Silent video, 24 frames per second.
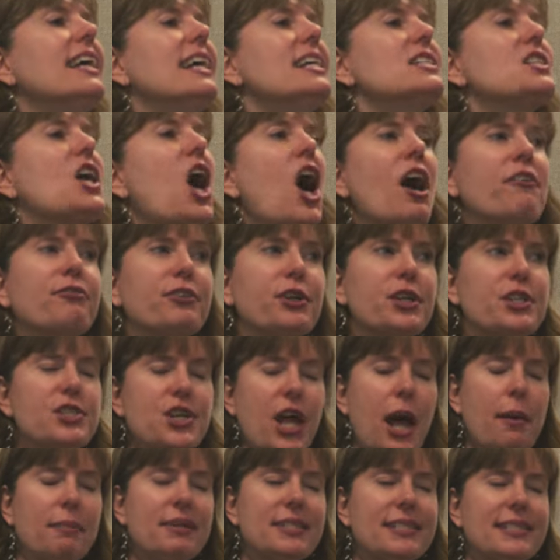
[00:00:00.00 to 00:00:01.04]
He's offered a
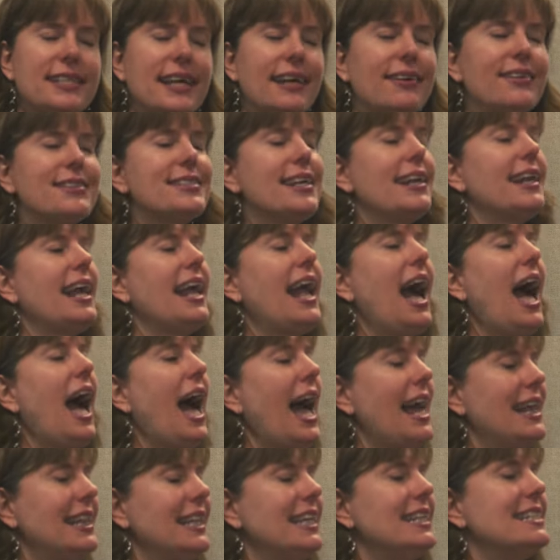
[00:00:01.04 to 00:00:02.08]
job in sales at a
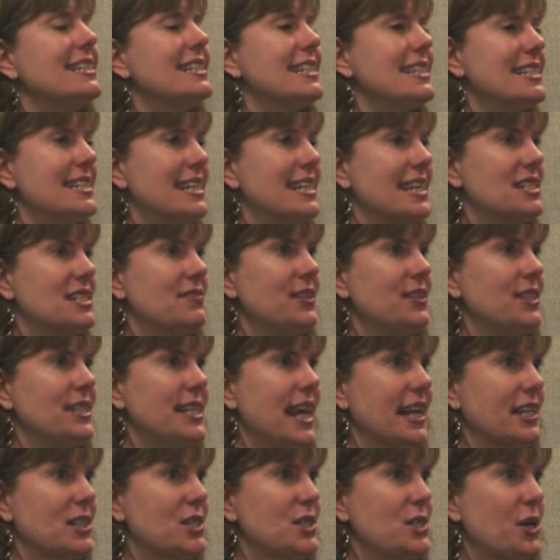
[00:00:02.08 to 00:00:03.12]
highly successful
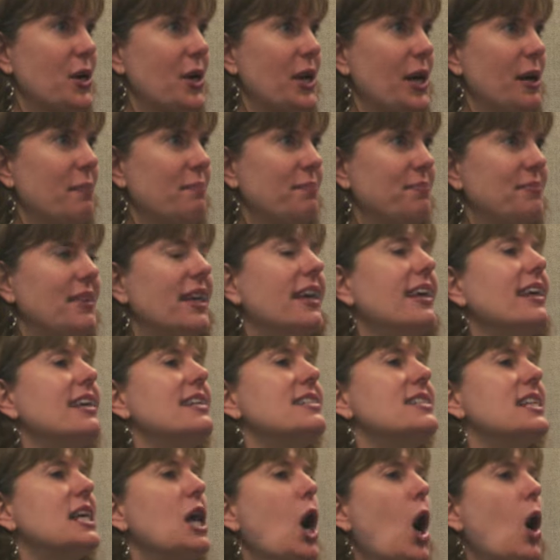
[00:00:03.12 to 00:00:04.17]
tech startup.
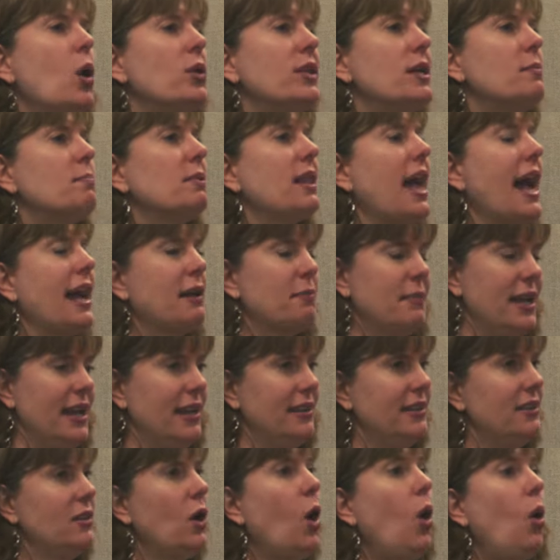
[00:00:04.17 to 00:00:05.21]
He's the only black
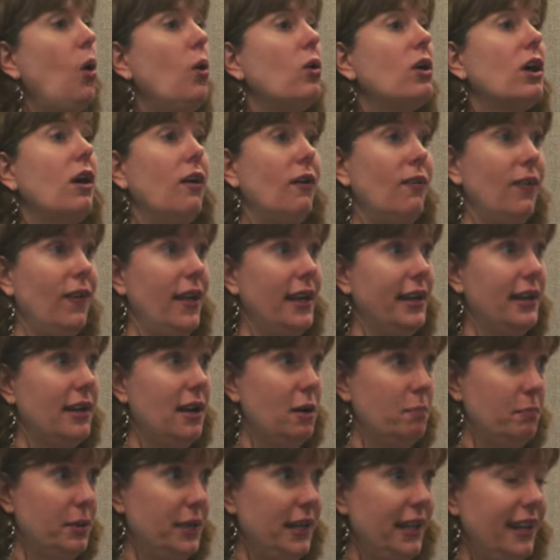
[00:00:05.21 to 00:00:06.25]
man in the whole cult like
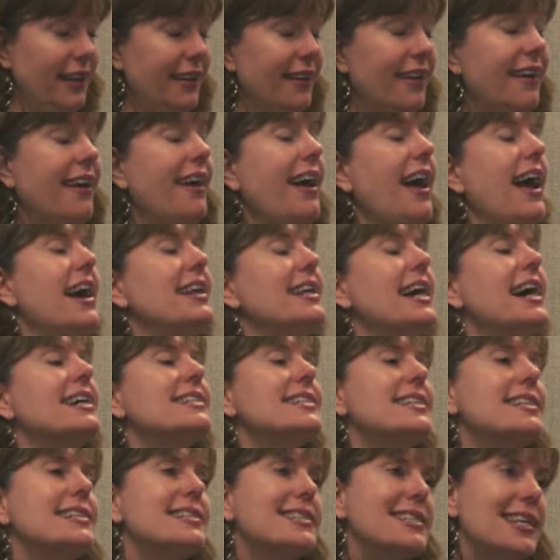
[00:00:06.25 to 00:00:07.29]
company. And
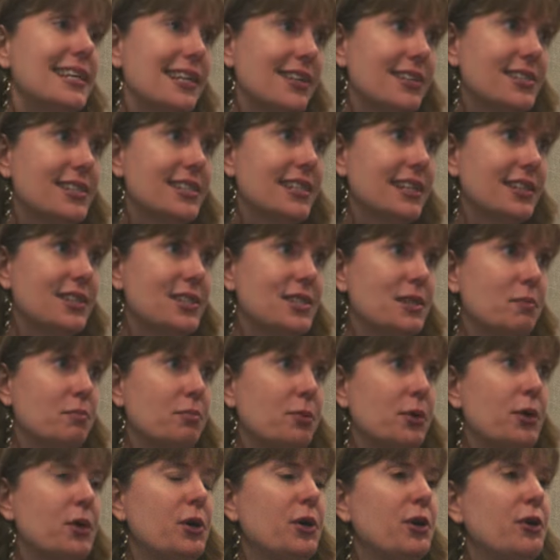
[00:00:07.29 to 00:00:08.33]
as his sales skills
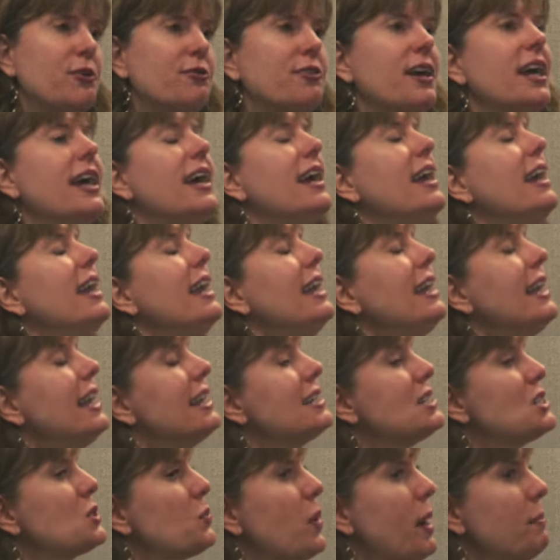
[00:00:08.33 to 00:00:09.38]
improve, he
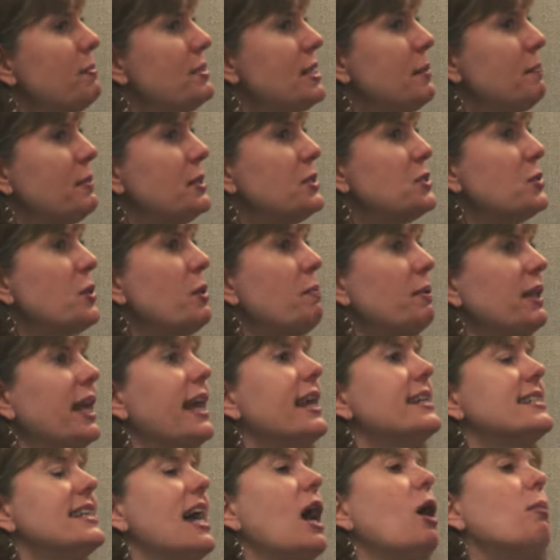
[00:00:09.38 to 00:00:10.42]
gets swept up into a
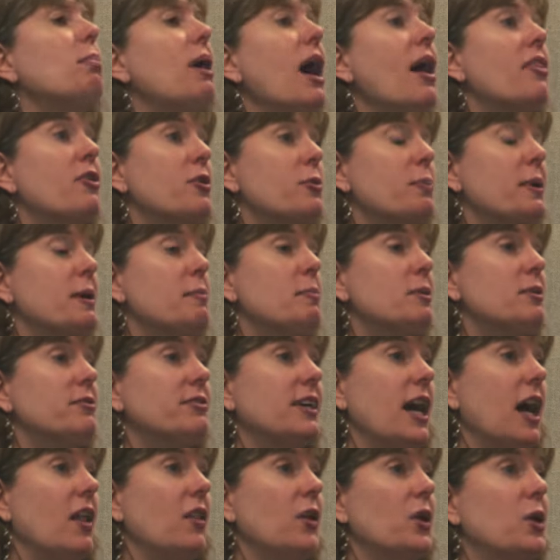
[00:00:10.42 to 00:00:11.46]
plan to help other people
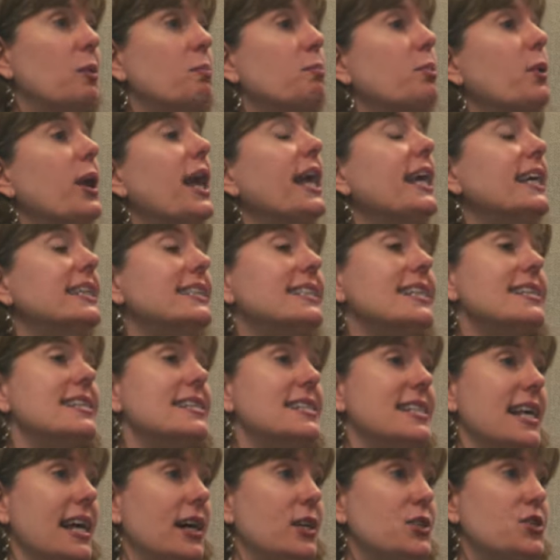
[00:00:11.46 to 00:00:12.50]
of color break into the
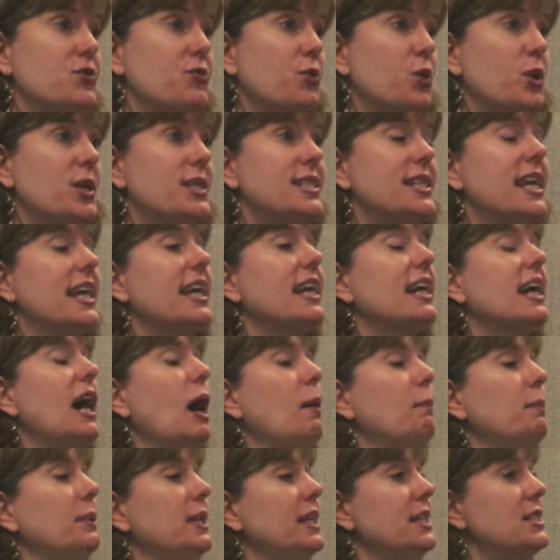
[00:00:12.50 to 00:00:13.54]
sales force in
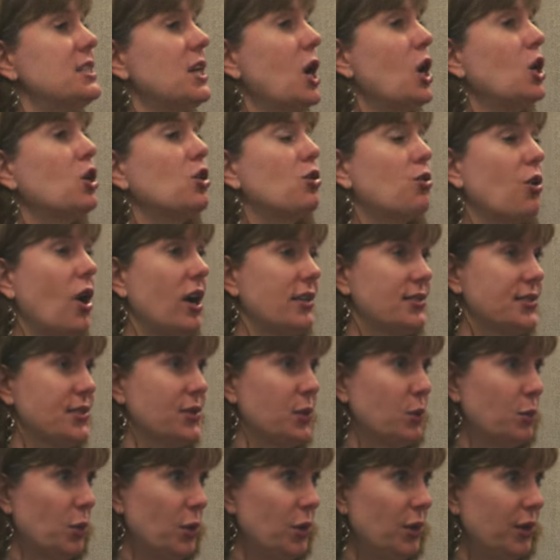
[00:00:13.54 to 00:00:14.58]
companies across
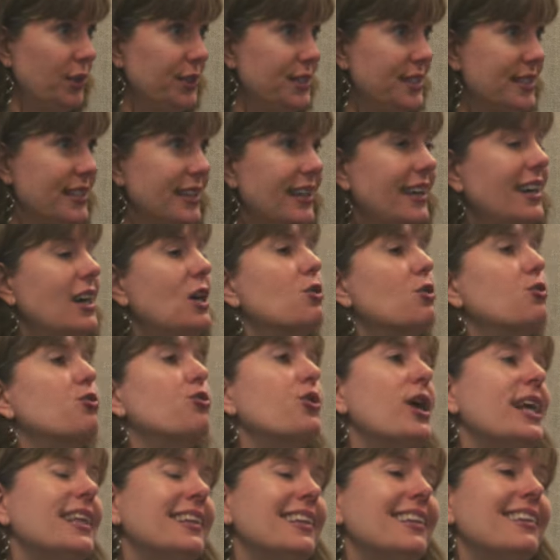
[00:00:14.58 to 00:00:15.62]
the world.
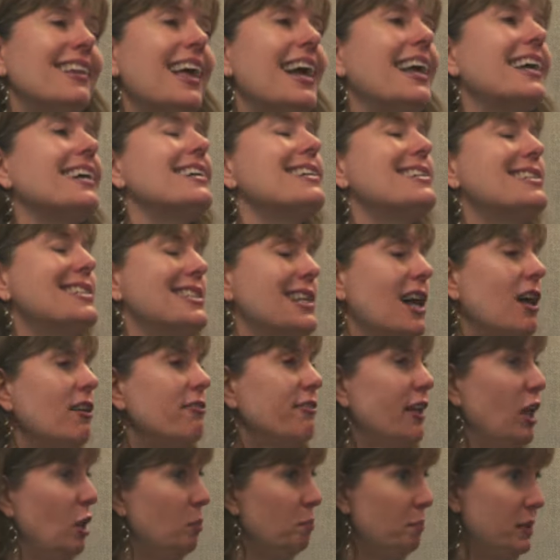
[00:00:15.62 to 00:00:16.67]
Written like a
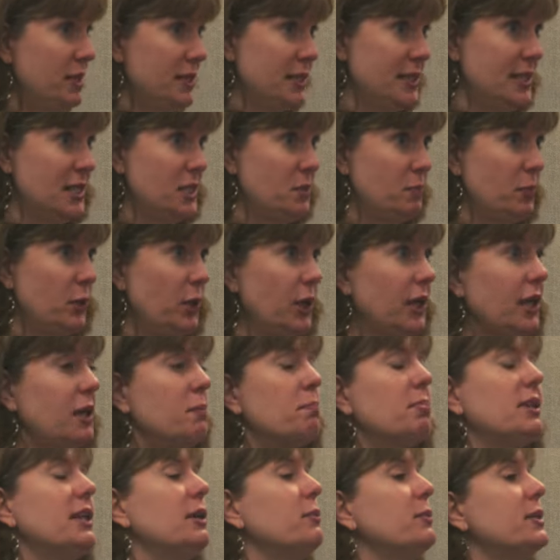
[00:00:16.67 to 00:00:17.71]
self help business book,
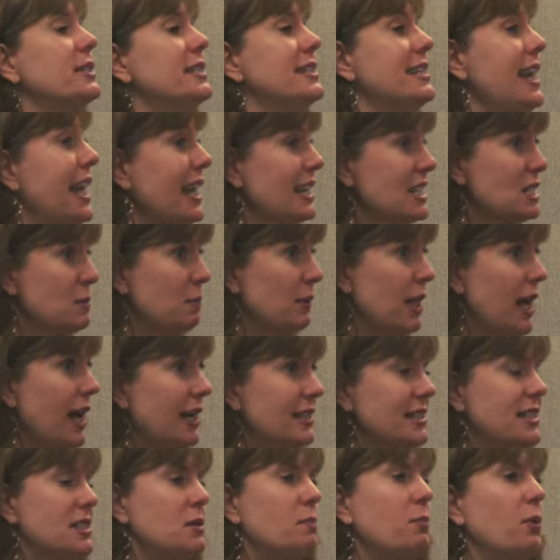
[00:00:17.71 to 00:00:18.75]
complete with text
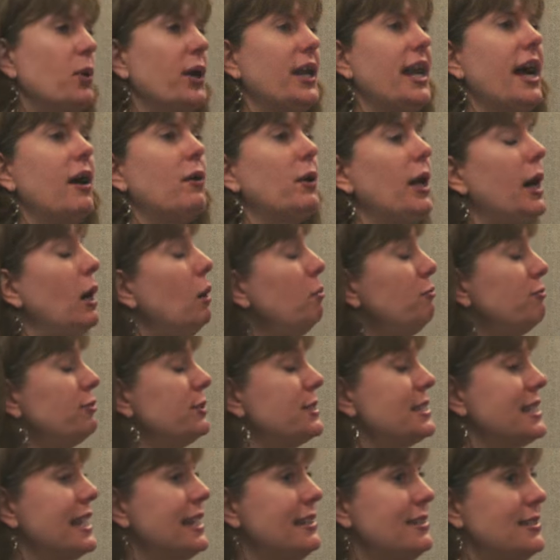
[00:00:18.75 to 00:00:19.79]
blocks to point out
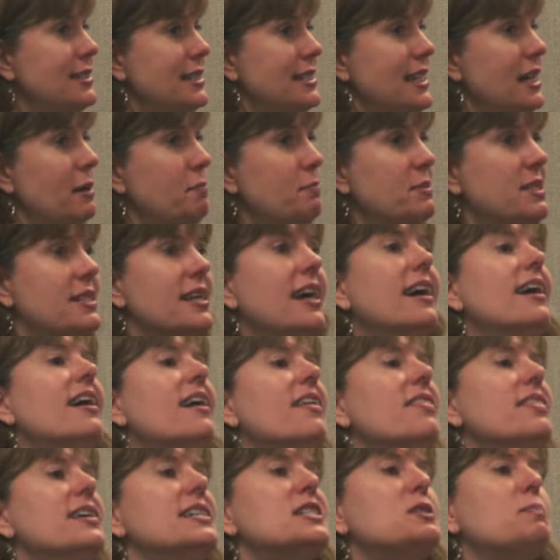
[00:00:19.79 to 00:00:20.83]
helpful sales tips,
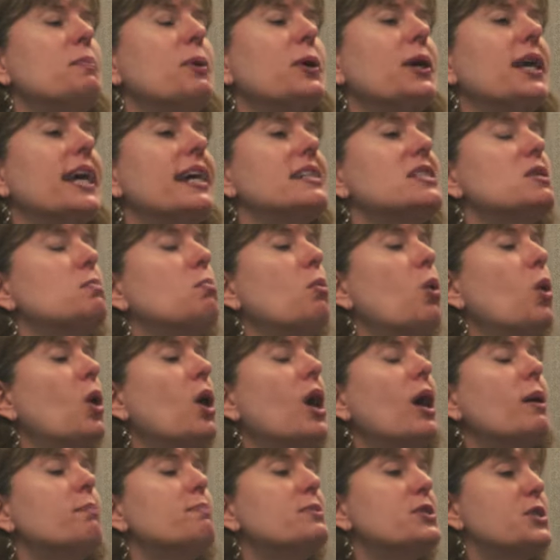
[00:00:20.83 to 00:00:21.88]
this book gets
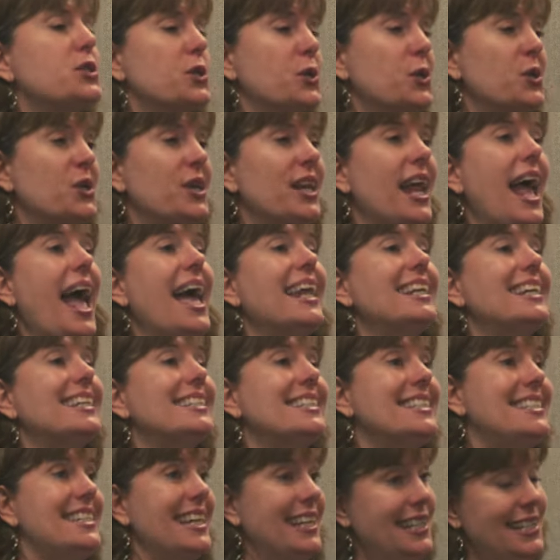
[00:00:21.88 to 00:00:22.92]
more absurd and
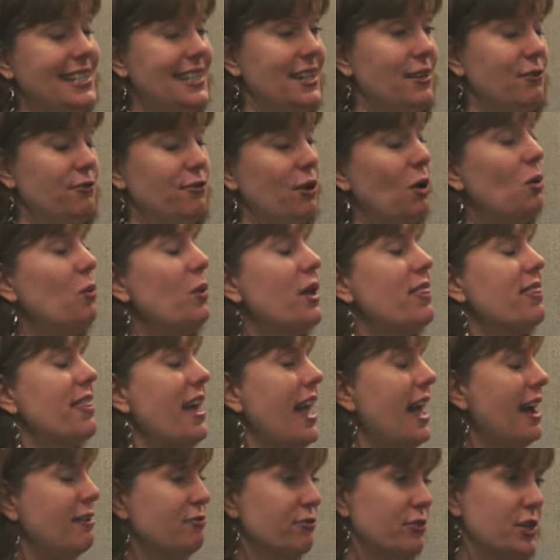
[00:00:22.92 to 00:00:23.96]
addictive with
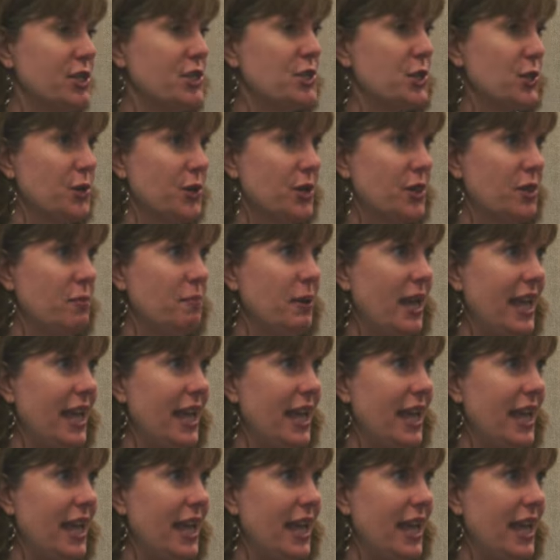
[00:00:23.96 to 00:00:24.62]
every turn of the